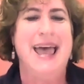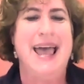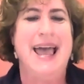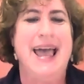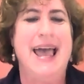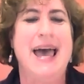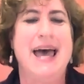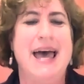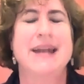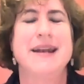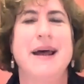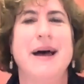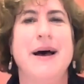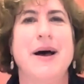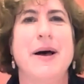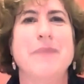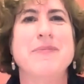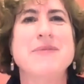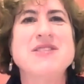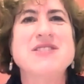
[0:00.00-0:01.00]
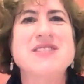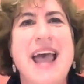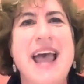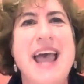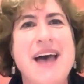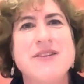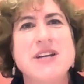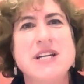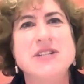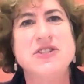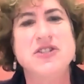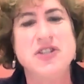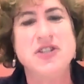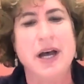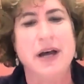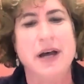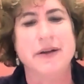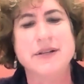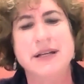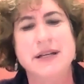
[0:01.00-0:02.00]
And Savvy
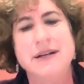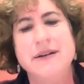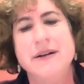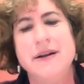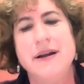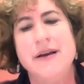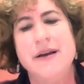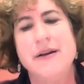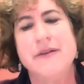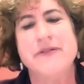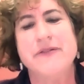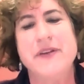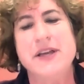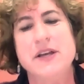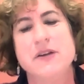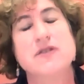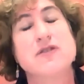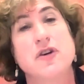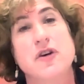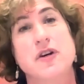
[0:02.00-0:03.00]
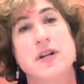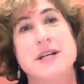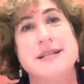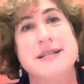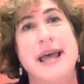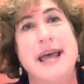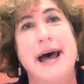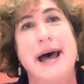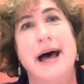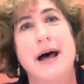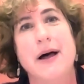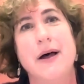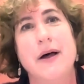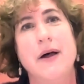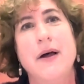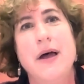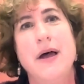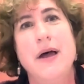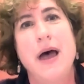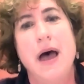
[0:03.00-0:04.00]
Sheldon, Feels Good as
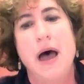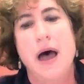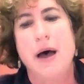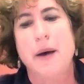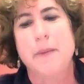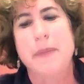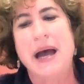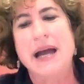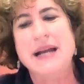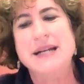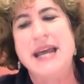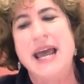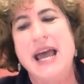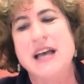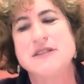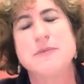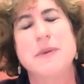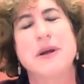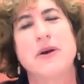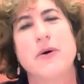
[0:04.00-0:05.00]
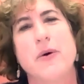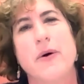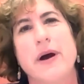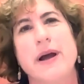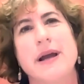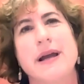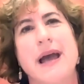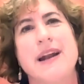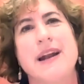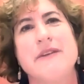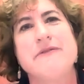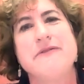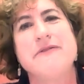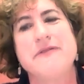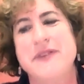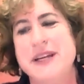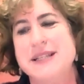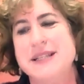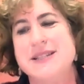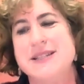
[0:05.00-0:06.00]
Hell, by Taj McCoy, kind of
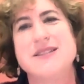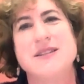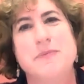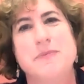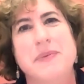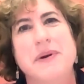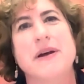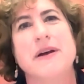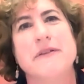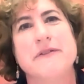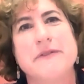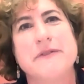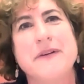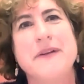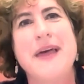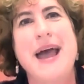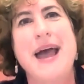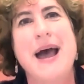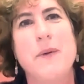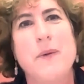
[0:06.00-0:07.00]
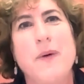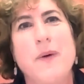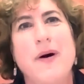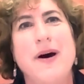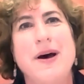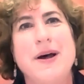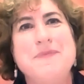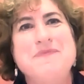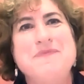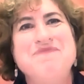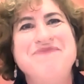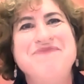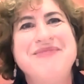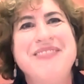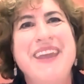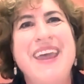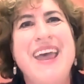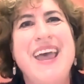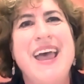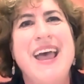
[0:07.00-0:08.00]
fits the bill for that one.
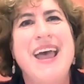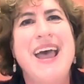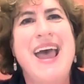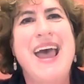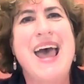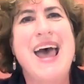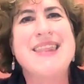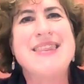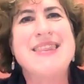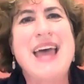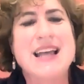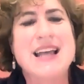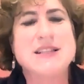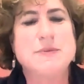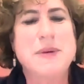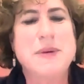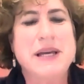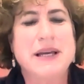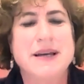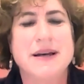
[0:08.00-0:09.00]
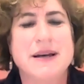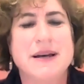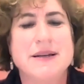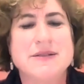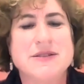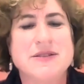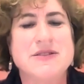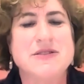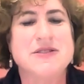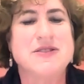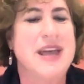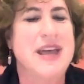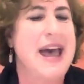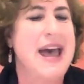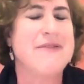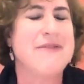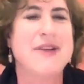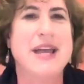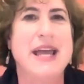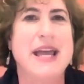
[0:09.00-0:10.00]
And that's because
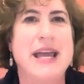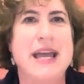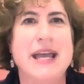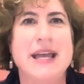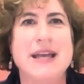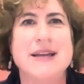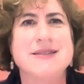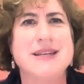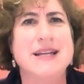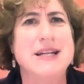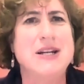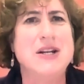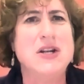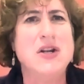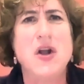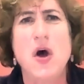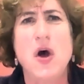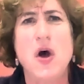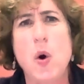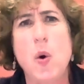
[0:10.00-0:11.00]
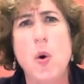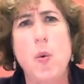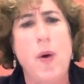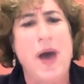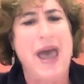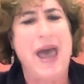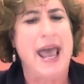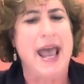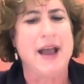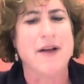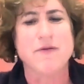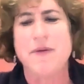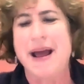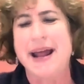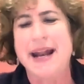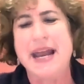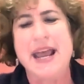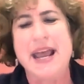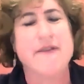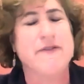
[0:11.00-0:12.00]
Savvy is in no way
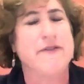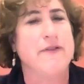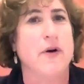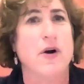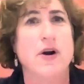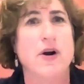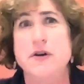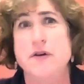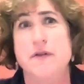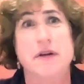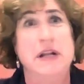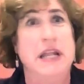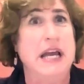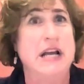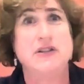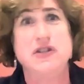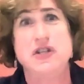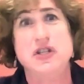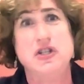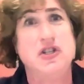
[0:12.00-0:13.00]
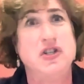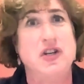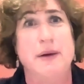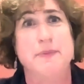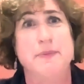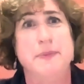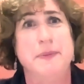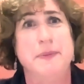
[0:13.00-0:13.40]
ready for a new relationship.